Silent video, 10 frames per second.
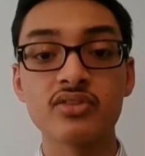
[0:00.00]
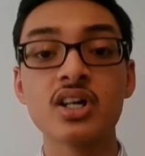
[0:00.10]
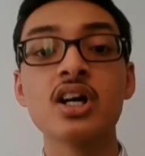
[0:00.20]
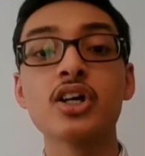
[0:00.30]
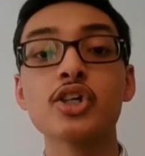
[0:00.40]

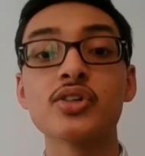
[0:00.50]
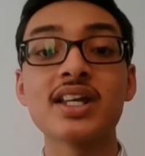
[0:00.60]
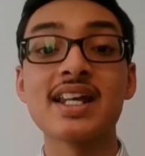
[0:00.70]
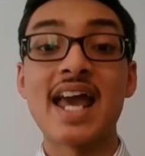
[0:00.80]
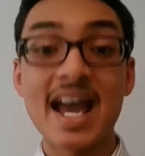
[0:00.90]
using an
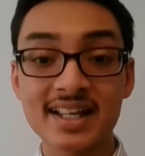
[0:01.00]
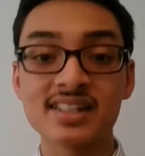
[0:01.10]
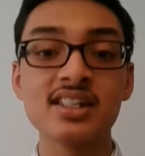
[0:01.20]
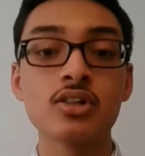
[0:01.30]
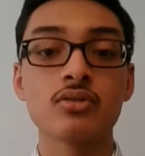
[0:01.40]

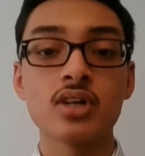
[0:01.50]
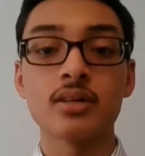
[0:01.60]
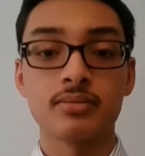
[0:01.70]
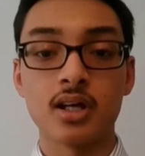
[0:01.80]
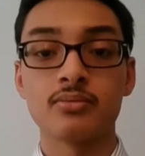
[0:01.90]
ex-situ dot
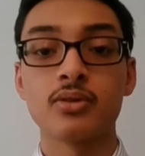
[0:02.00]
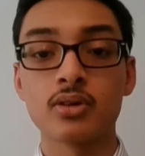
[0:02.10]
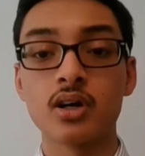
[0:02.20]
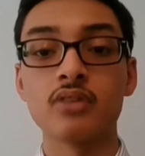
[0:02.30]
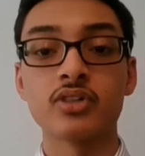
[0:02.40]
blot protocol
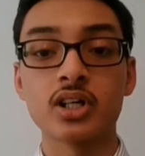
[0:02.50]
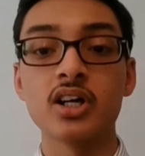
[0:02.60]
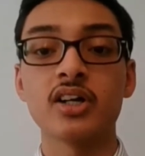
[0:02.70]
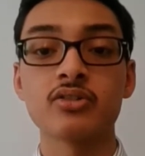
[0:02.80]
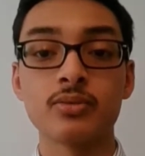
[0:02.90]
for cardiac
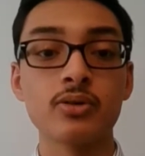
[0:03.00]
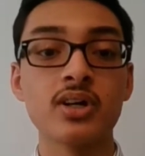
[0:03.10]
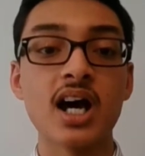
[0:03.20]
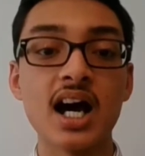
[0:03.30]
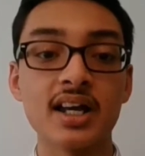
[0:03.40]
troponin
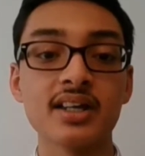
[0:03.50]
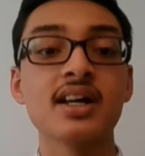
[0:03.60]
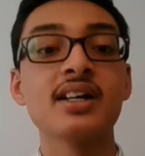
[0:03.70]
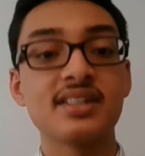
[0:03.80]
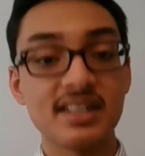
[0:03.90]
I,
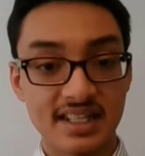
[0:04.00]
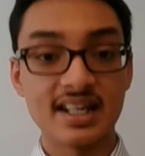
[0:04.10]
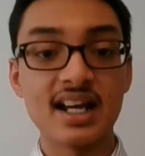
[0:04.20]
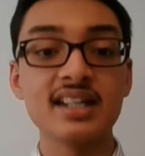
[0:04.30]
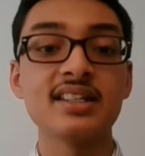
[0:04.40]
CTNI
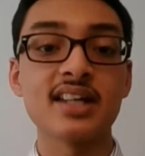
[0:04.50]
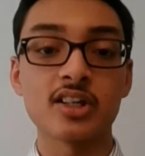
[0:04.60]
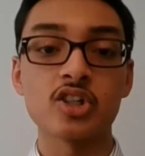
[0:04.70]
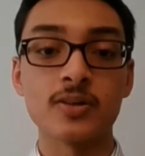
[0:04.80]
detection.